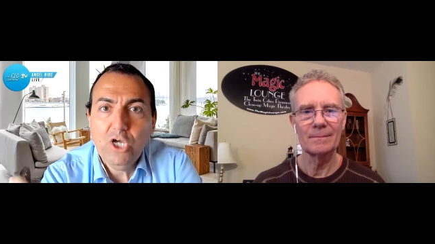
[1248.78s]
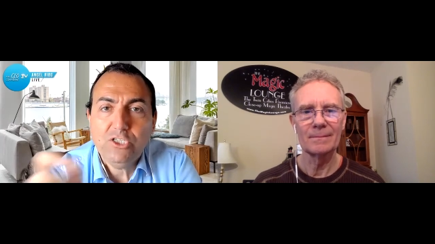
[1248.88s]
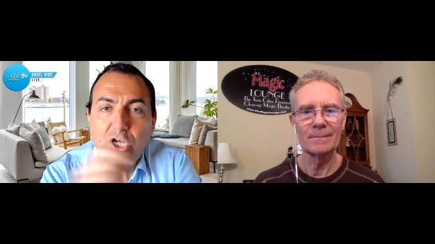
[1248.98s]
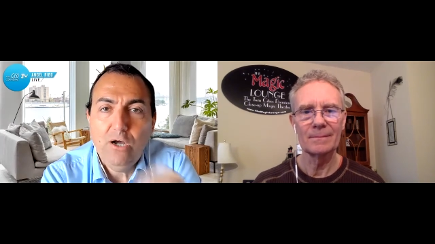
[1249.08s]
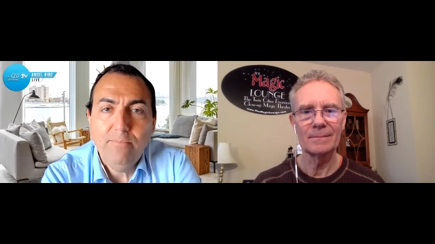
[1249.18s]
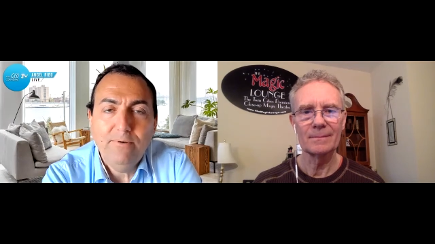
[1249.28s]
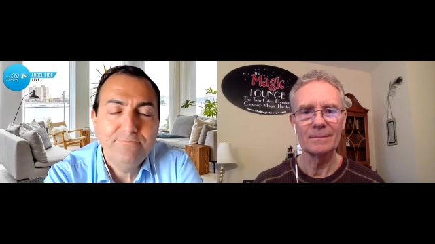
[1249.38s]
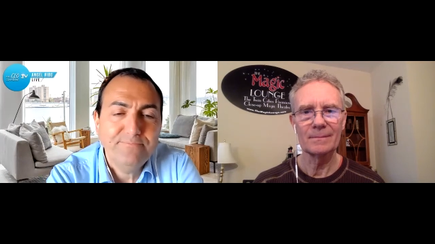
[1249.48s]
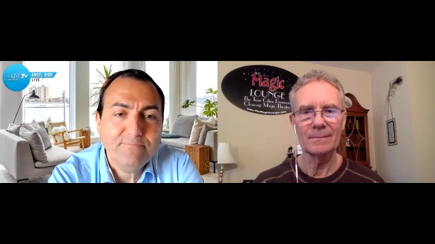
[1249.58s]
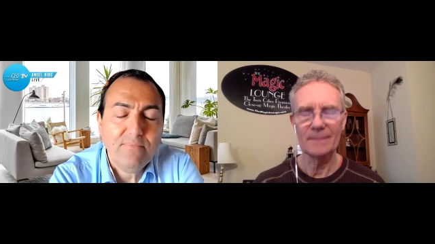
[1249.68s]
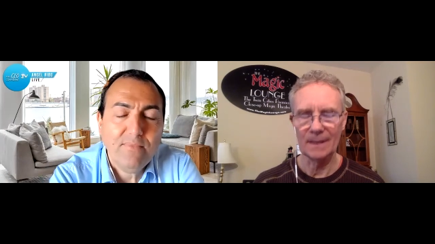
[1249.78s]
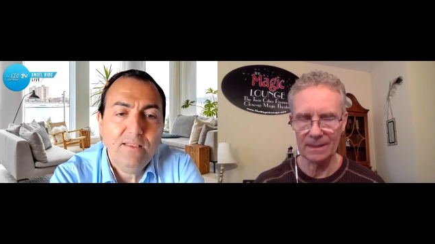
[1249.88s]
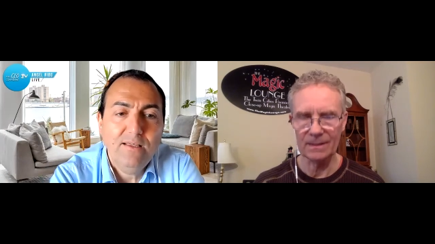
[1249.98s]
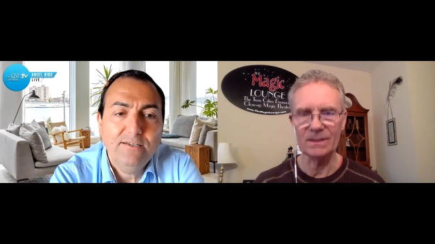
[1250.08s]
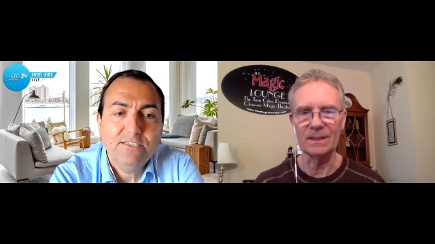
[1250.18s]
Speaker 1: com.
Speaker 2: That
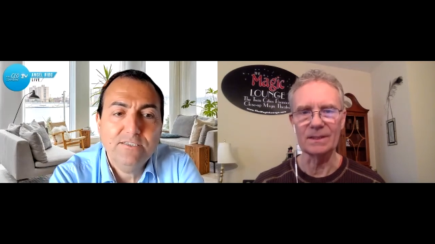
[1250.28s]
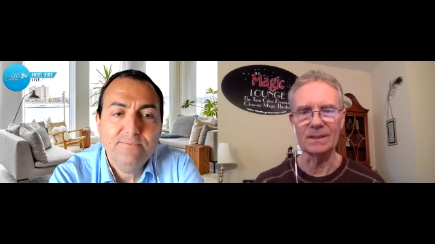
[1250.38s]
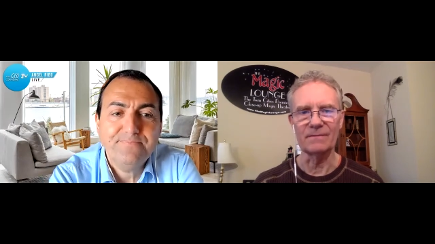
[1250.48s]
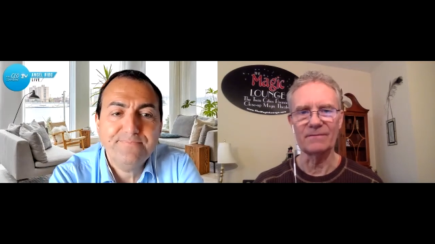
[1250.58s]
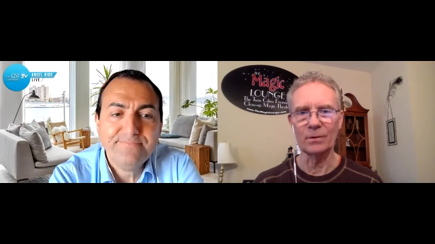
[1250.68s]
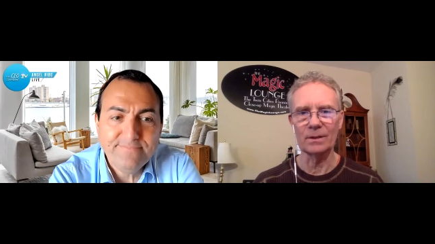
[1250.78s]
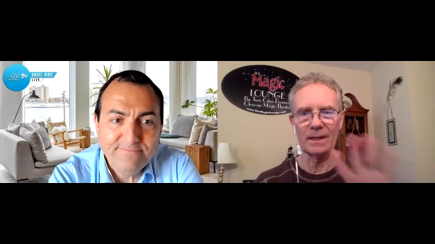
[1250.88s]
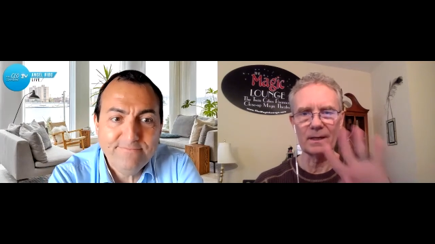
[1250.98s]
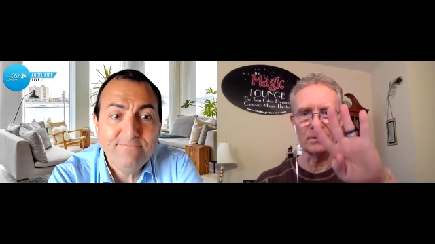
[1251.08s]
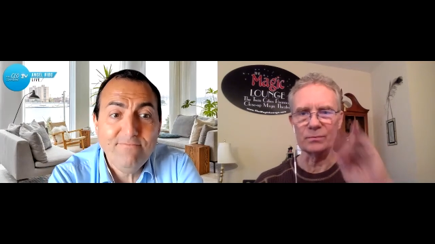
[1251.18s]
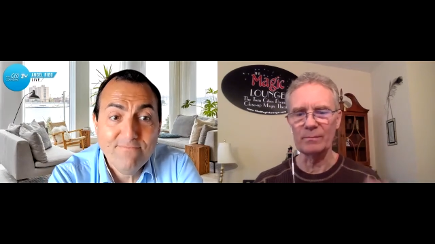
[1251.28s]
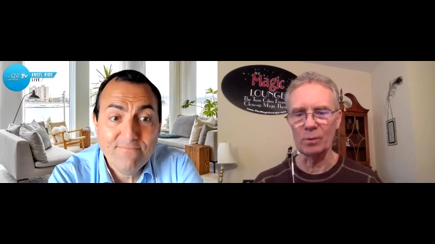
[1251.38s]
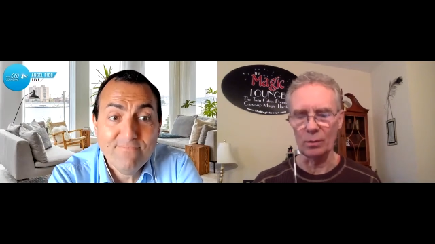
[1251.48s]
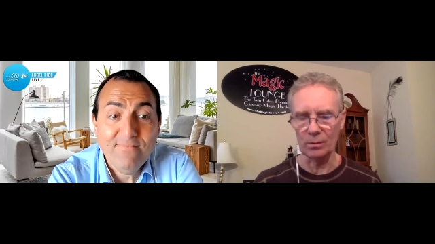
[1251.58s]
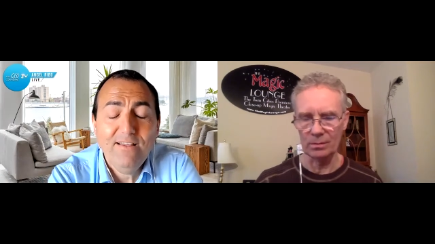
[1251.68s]
is easy. Four letters,
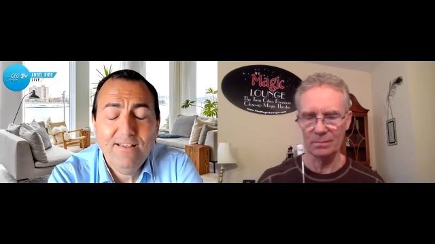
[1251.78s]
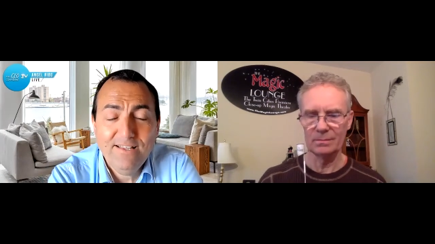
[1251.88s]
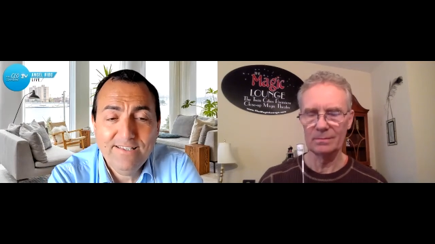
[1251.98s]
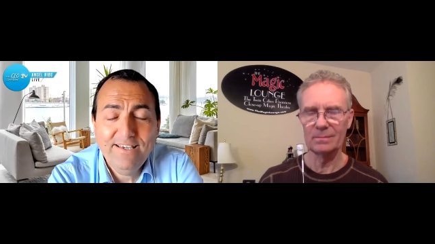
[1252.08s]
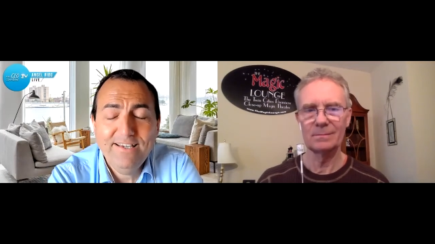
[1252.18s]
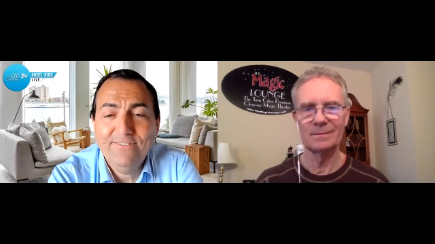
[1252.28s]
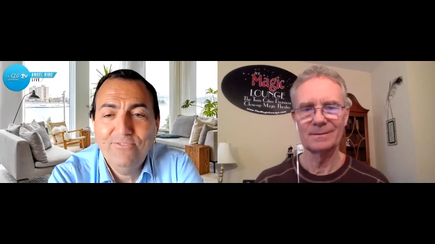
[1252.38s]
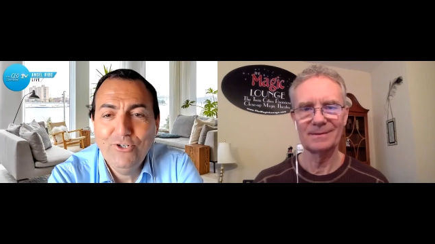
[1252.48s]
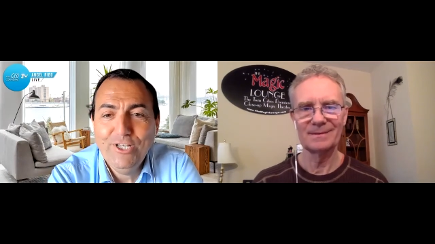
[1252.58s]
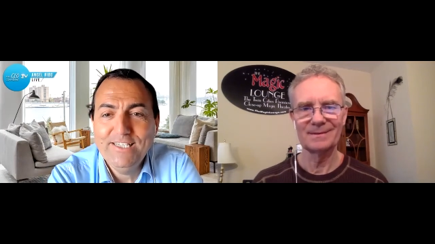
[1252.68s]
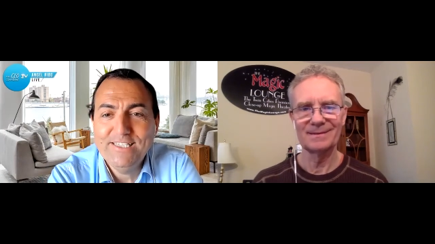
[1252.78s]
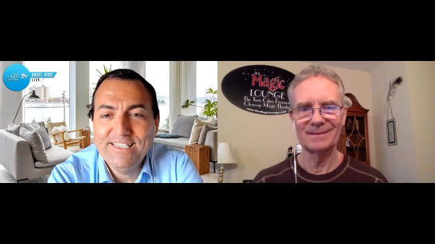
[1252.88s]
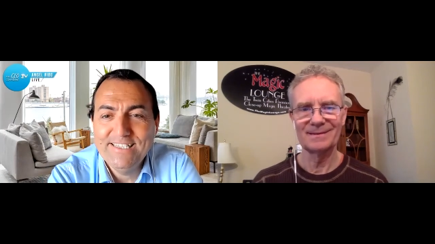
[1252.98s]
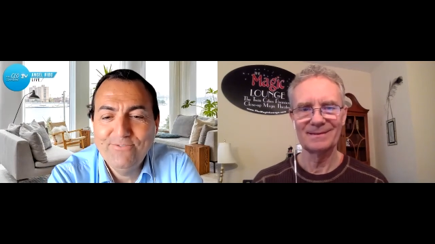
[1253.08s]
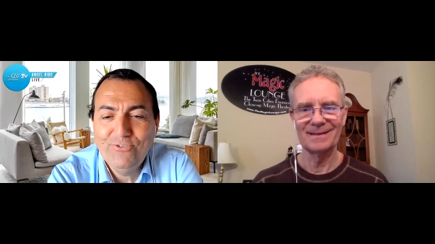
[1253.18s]
Ribo.
Speaker 1: Yeah, very easy.
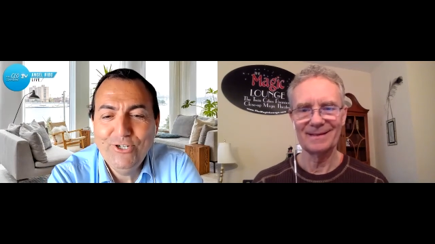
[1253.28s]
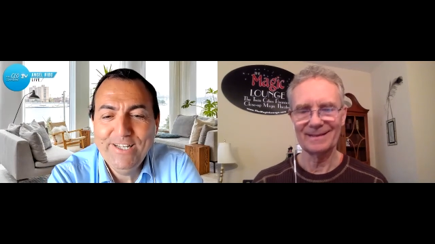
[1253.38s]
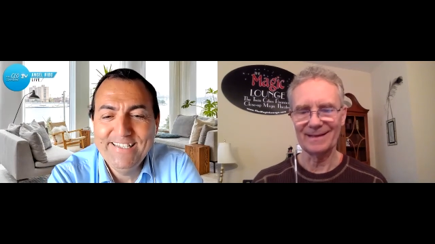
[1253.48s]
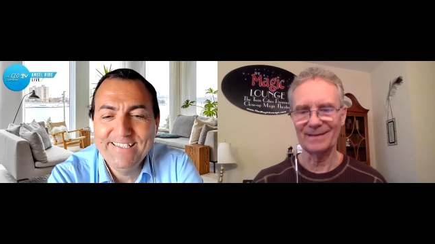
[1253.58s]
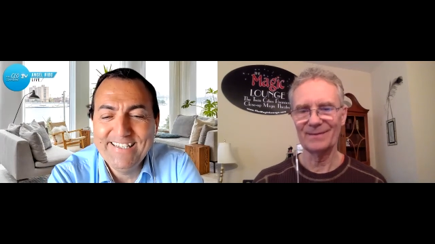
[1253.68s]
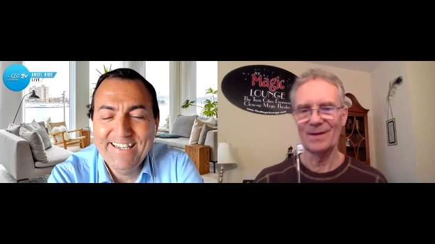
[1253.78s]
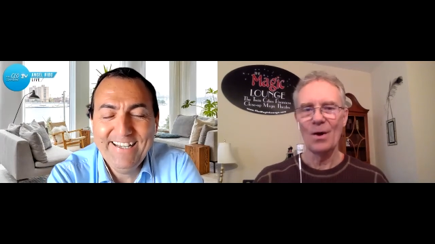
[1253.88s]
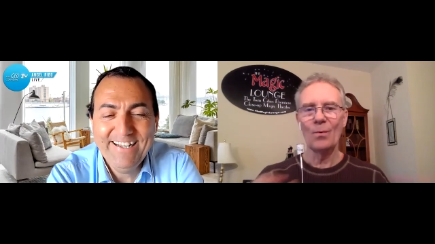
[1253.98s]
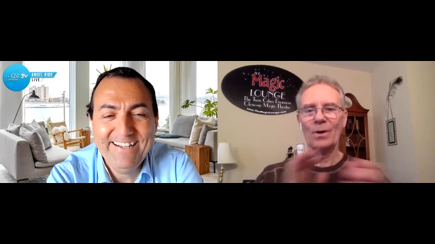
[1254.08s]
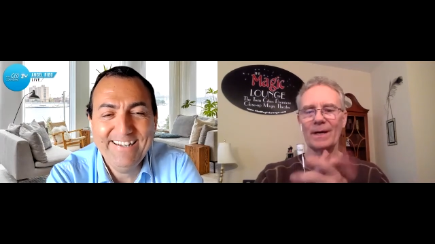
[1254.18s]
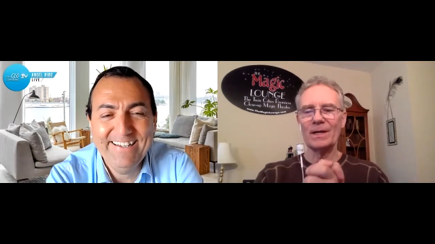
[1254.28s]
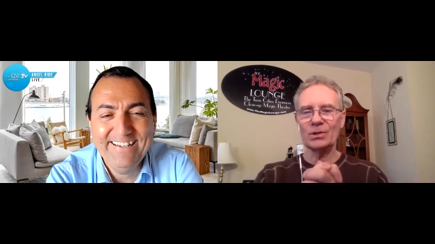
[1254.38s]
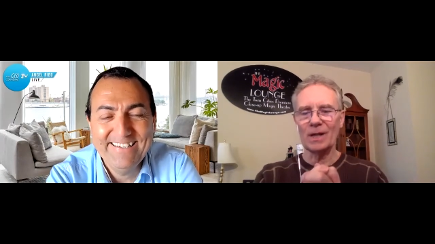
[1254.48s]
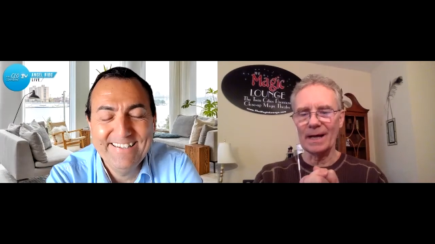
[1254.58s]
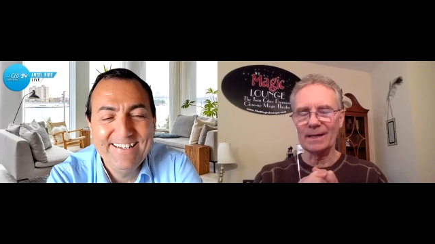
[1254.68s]
Very easy.
Speaker 2: well, Angel,
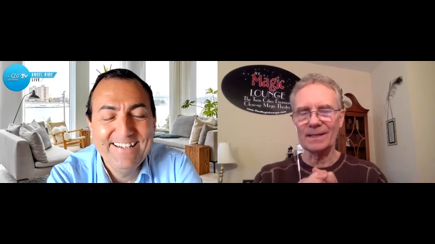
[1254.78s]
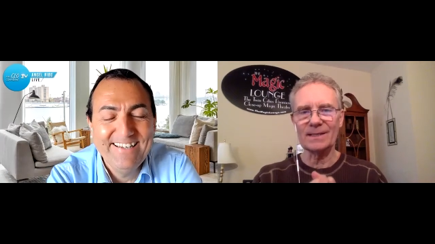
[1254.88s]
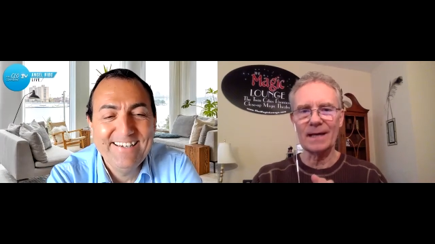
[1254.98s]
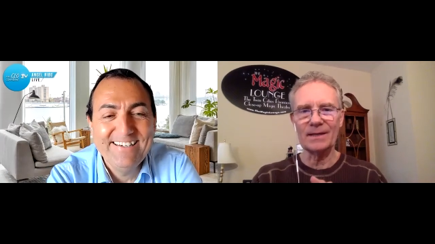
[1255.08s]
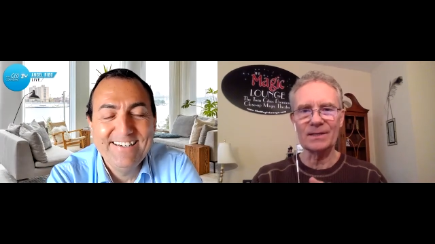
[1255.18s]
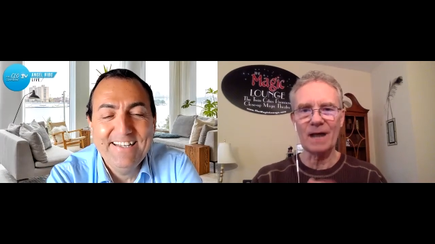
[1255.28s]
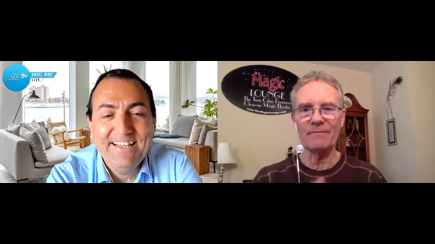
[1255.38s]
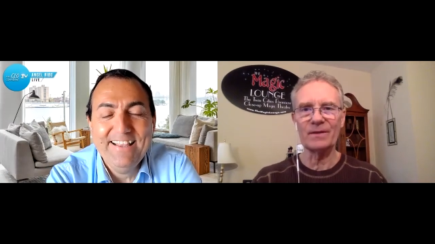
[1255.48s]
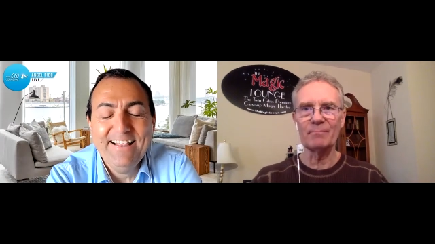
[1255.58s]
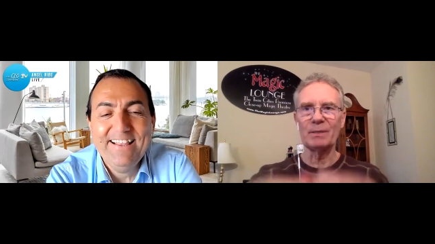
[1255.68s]
I'm going to sign this off and then